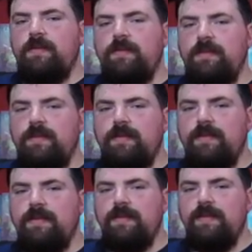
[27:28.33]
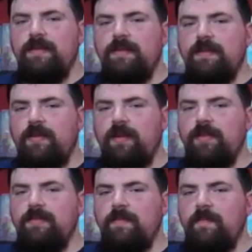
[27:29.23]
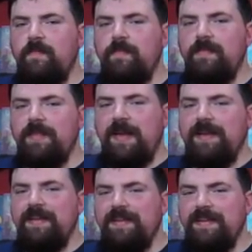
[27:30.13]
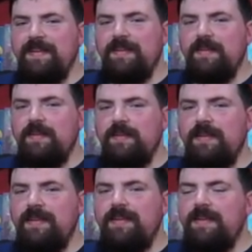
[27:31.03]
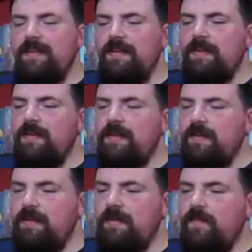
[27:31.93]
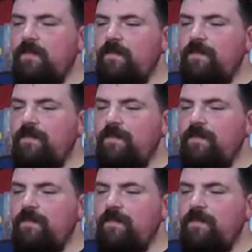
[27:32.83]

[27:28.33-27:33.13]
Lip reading: The person shown says nothing.